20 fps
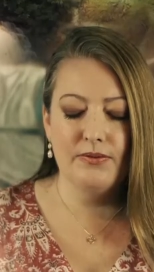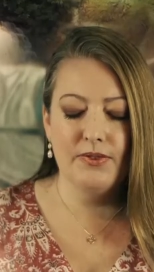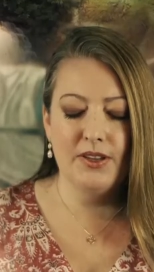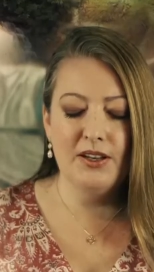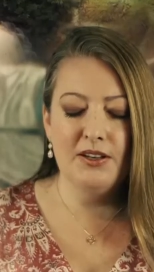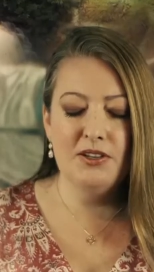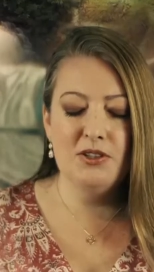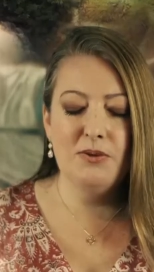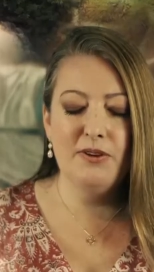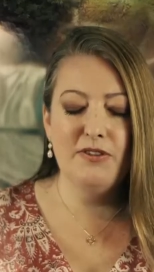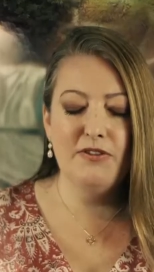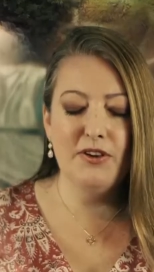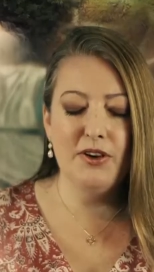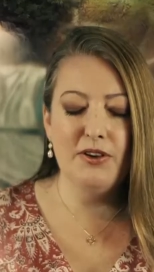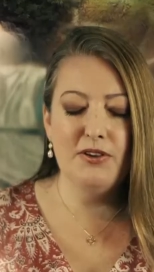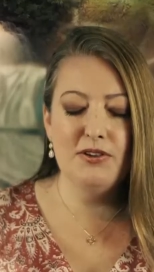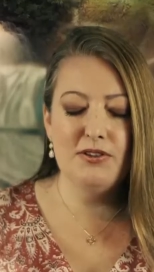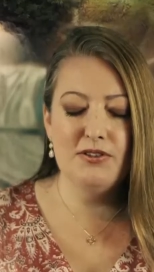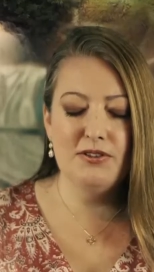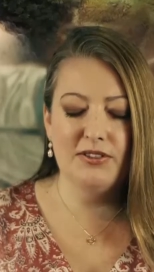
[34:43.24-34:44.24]
And as we
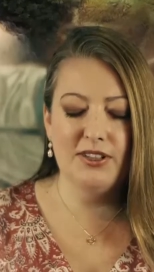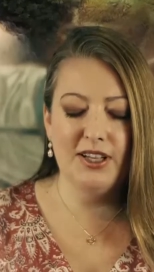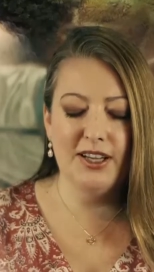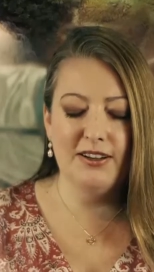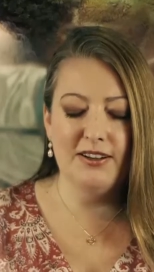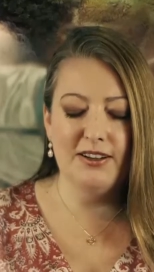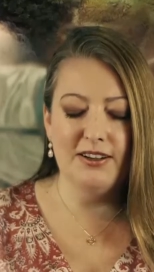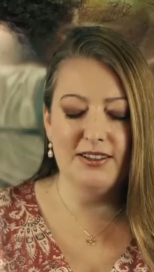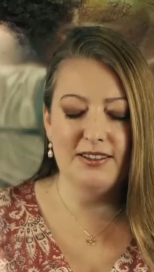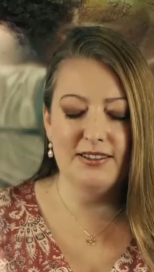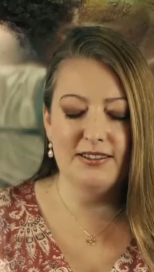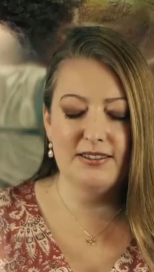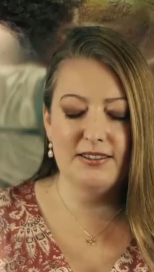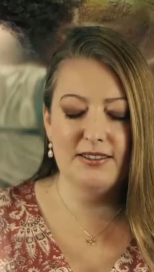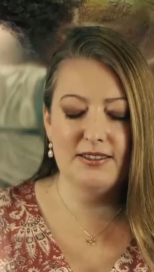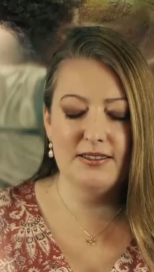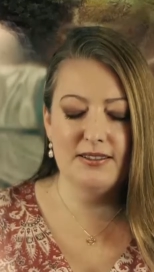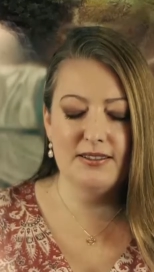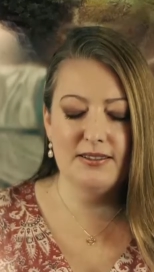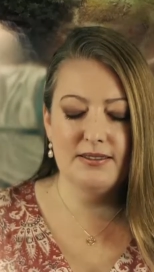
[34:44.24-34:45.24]
focus on our
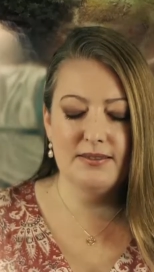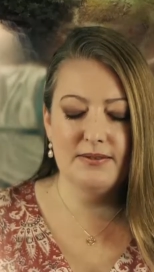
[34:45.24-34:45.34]
hearts,